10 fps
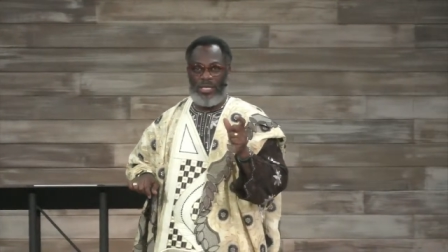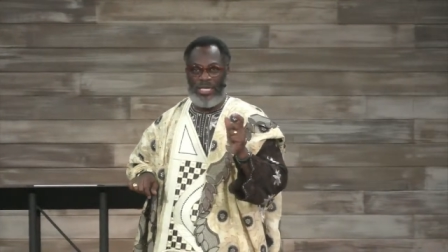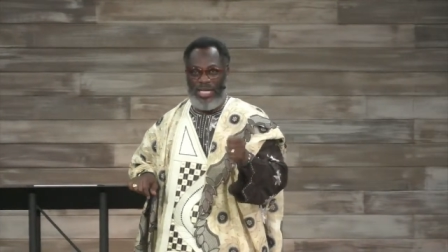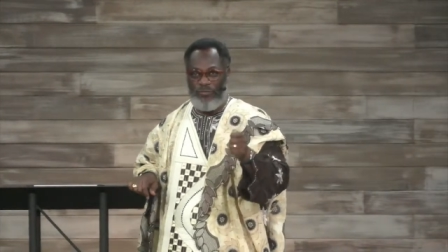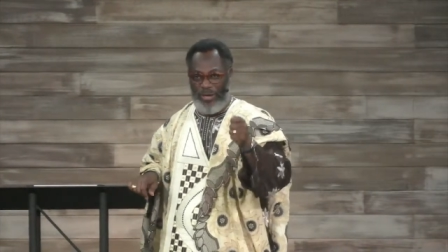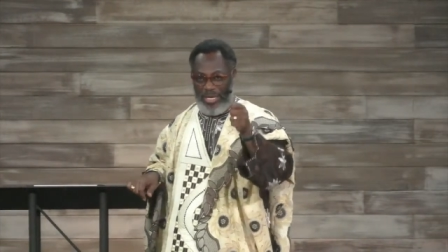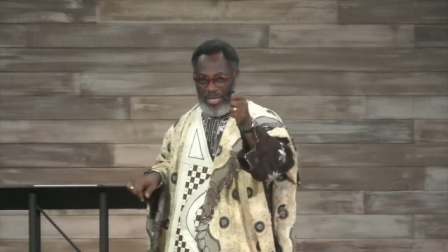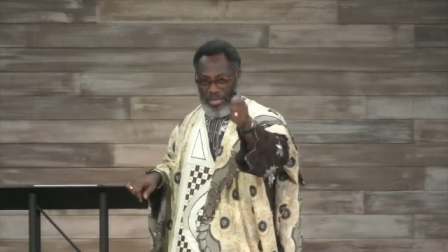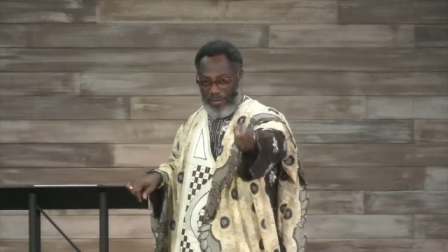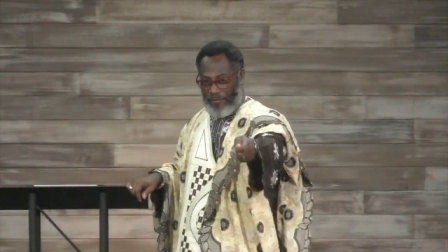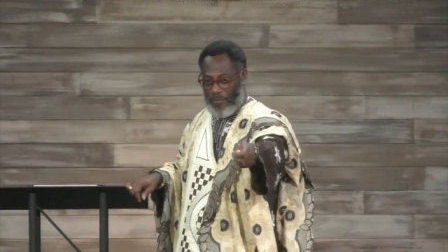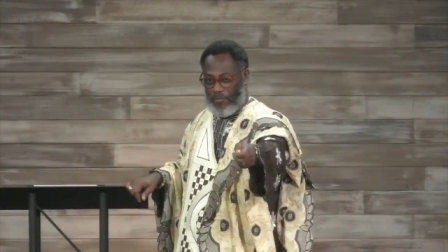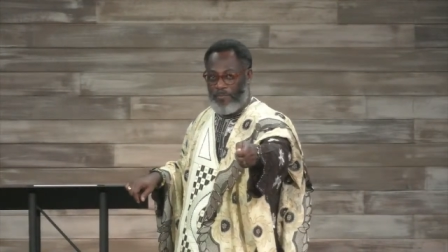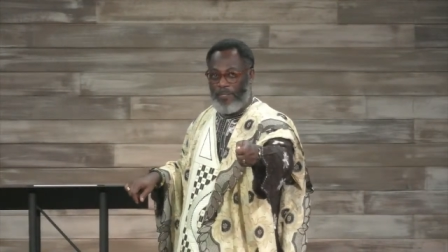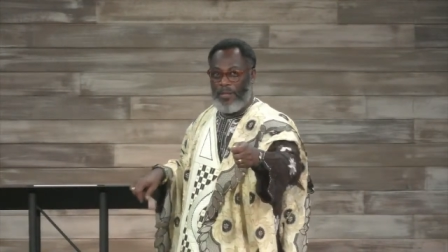giving.
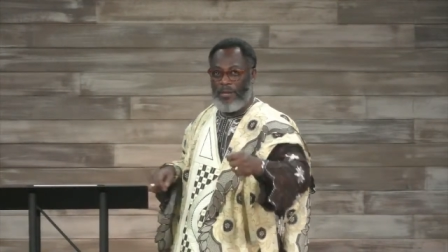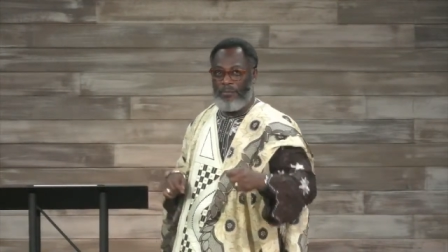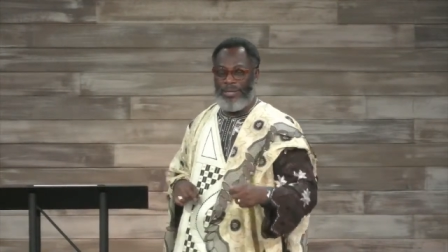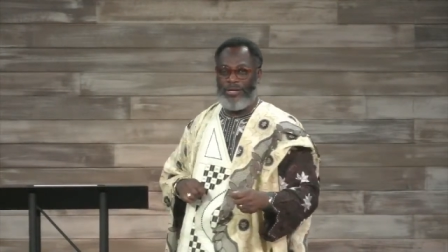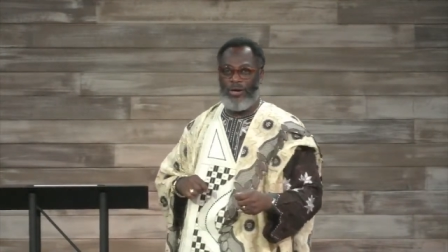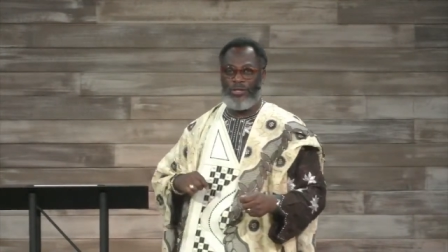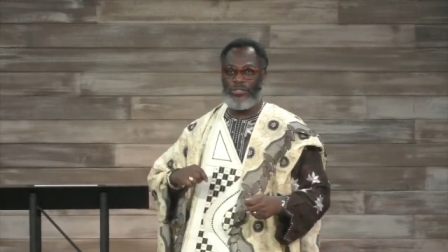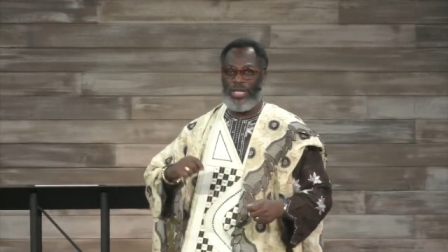Because